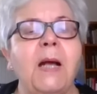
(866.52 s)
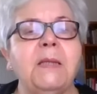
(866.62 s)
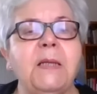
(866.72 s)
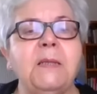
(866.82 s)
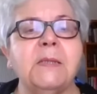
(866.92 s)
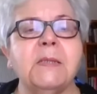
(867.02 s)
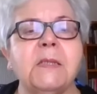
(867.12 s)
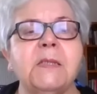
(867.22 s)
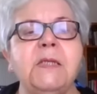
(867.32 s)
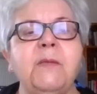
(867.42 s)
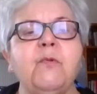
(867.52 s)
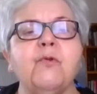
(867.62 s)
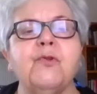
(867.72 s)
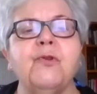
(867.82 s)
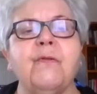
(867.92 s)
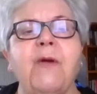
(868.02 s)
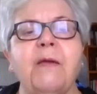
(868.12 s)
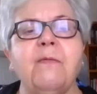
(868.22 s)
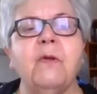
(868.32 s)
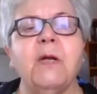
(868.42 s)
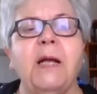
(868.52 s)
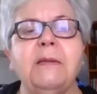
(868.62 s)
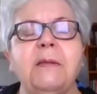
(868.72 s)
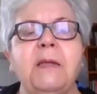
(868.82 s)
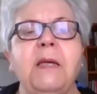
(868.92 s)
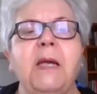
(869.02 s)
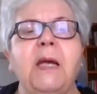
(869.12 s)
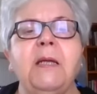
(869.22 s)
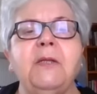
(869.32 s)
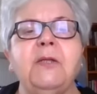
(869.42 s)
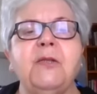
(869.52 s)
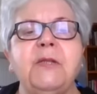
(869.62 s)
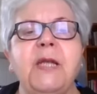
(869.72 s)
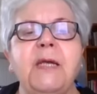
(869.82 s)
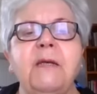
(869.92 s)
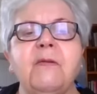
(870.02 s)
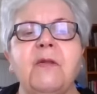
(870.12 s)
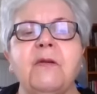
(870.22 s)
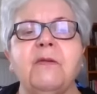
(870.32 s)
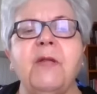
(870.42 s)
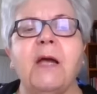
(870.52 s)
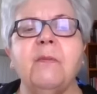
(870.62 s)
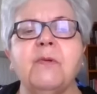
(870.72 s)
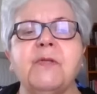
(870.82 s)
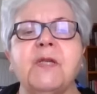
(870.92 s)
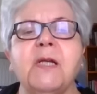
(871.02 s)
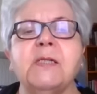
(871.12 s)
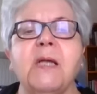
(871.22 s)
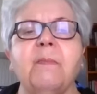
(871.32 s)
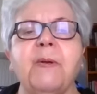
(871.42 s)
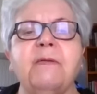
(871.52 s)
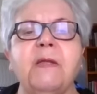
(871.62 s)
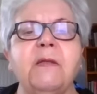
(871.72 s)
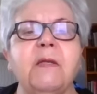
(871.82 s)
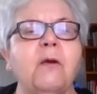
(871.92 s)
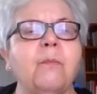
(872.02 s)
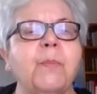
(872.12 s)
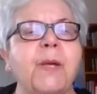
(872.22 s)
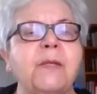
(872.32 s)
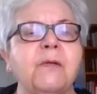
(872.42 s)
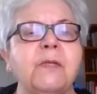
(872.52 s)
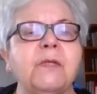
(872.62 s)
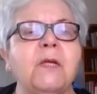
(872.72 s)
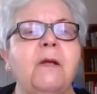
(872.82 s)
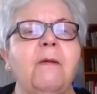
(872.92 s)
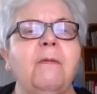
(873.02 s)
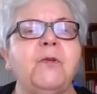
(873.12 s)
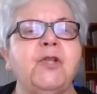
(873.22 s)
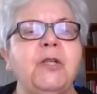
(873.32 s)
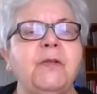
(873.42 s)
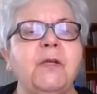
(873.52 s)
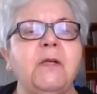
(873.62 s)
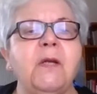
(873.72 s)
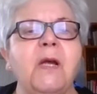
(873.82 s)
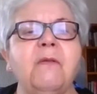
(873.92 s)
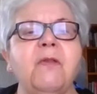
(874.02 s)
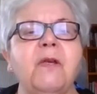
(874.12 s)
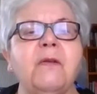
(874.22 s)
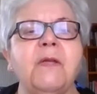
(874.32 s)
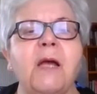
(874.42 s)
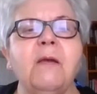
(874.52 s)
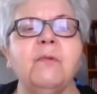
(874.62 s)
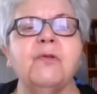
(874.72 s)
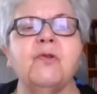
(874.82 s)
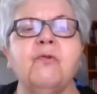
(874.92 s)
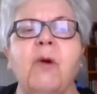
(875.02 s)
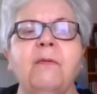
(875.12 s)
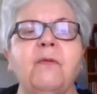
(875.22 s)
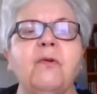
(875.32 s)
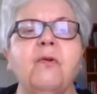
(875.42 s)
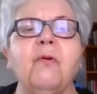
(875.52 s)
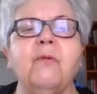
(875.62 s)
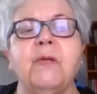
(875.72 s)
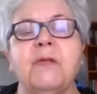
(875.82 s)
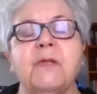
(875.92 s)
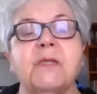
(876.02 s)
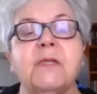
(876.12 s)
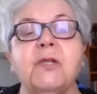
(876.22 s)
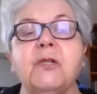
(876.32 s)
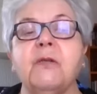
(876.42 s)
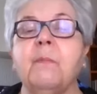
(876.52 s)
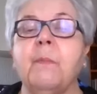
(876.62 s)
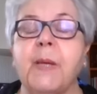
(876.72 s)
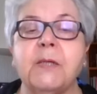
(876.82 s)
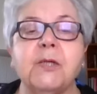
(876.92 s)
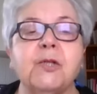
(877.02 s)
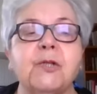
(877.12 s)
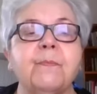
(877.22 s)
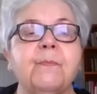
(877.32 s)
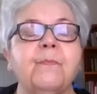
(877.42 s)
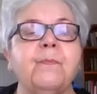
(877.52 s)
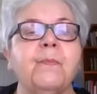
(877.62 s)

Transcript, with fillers: Adults seem to survive the cut and retain their daemons as apathetic companions. Children and their daemons who undergo intercision perish.